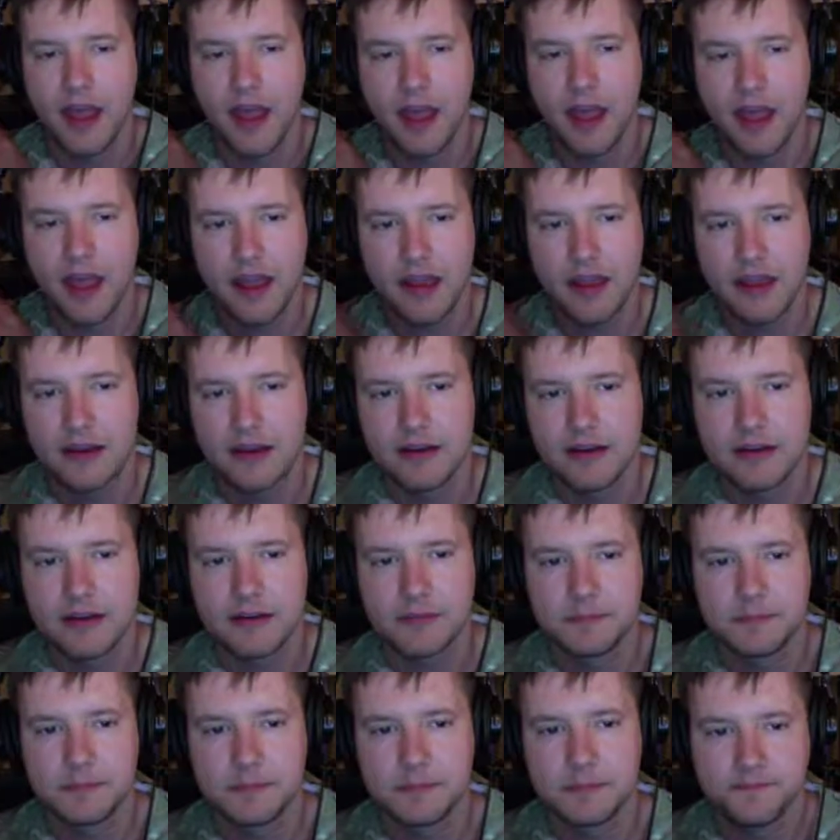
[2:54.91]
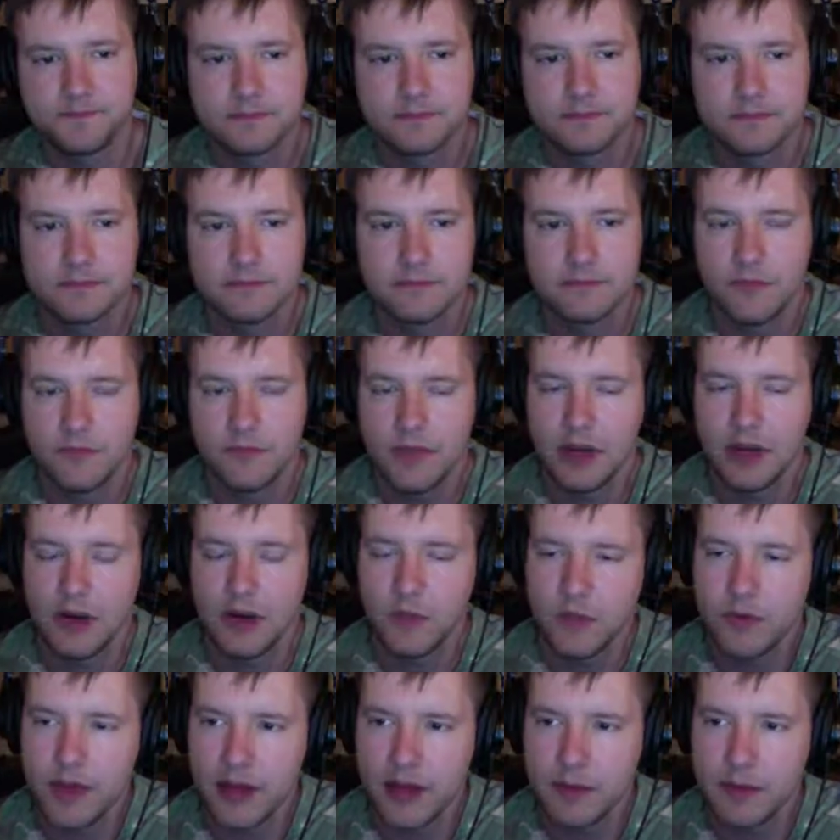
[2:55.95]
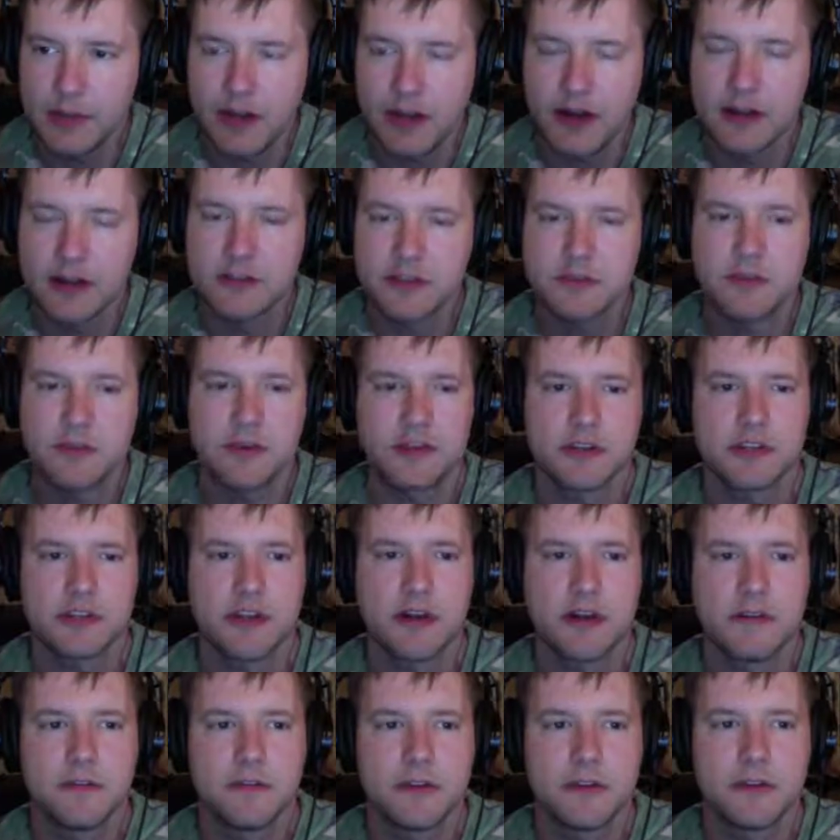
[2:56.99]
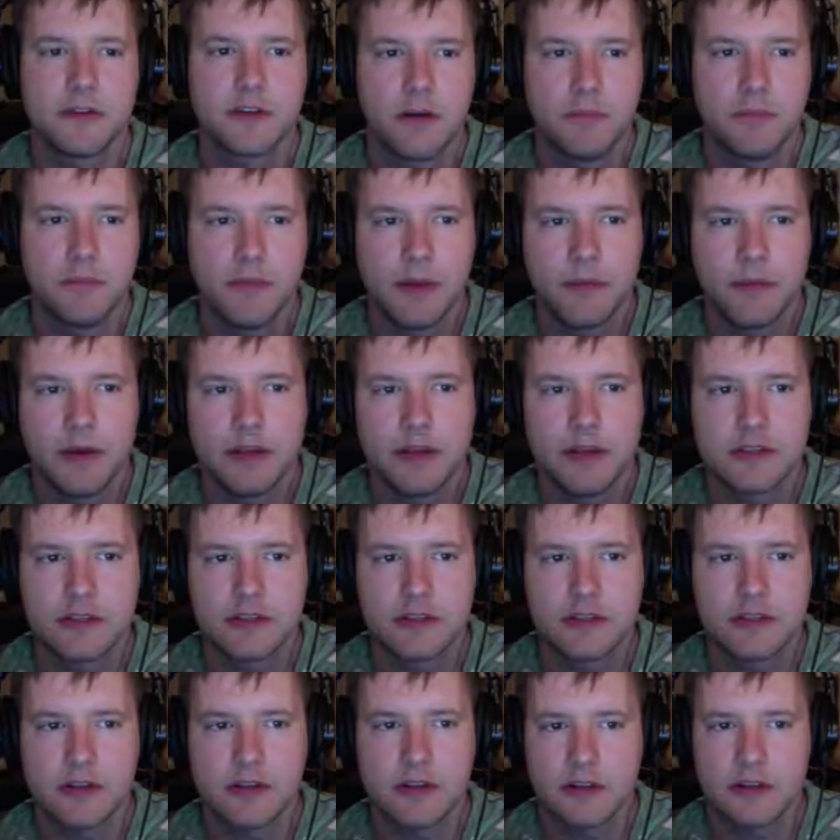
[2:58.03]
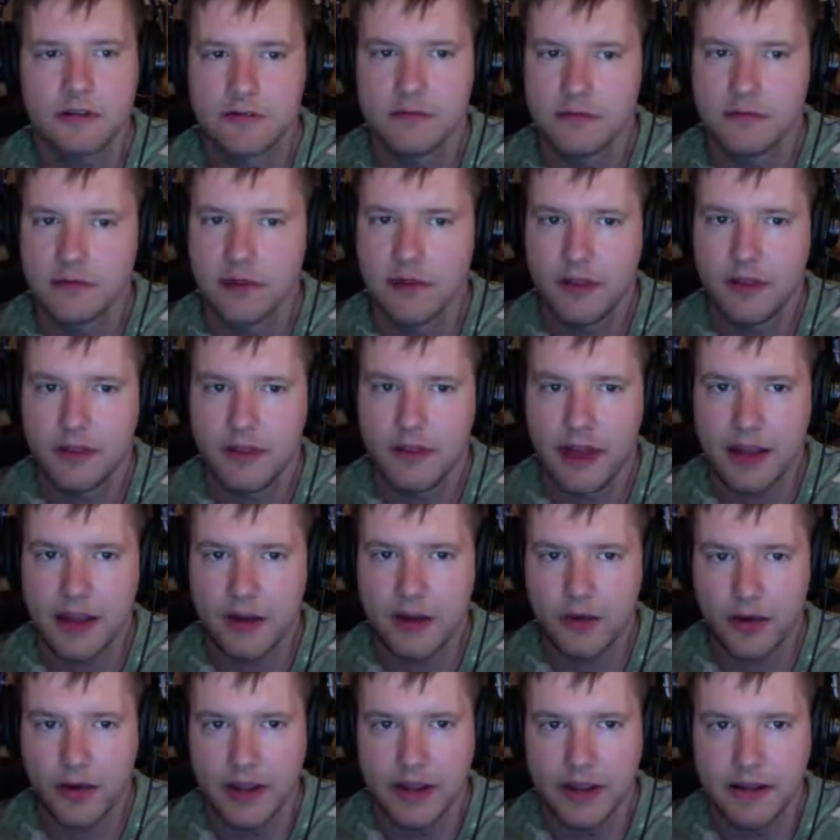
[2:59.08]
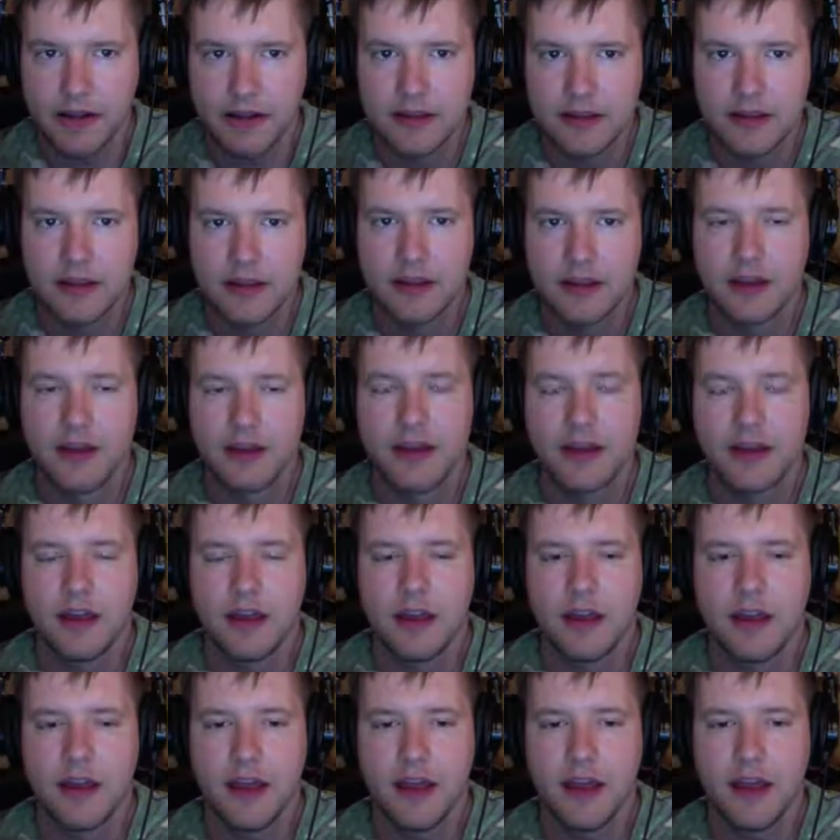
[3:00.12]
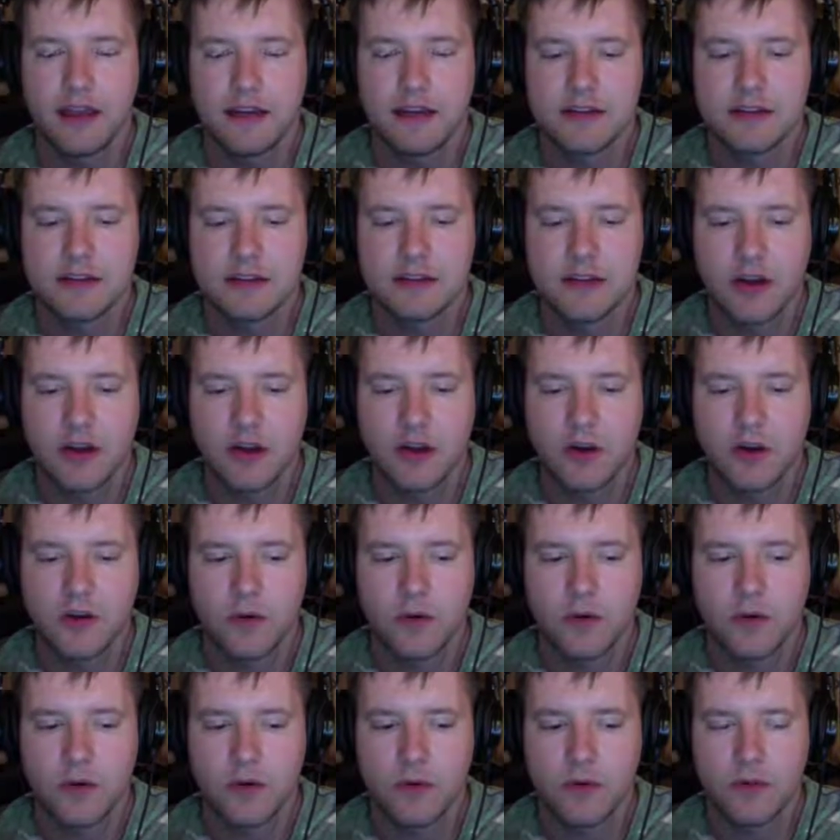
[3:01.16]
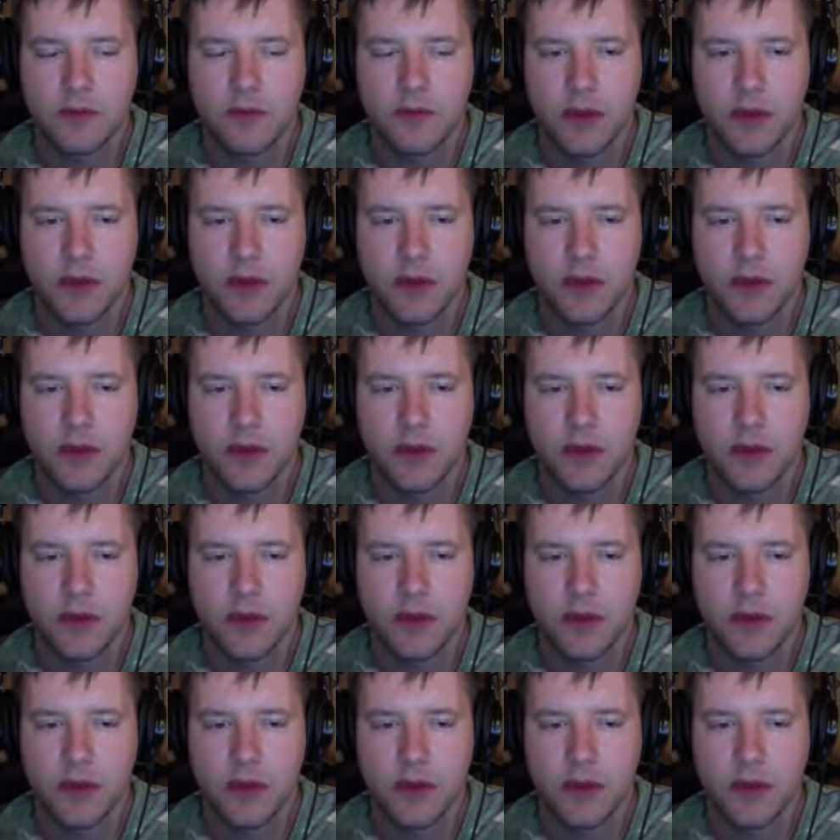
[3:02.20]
And we got to be honest with ourselves. Our memories aren't that great. And so the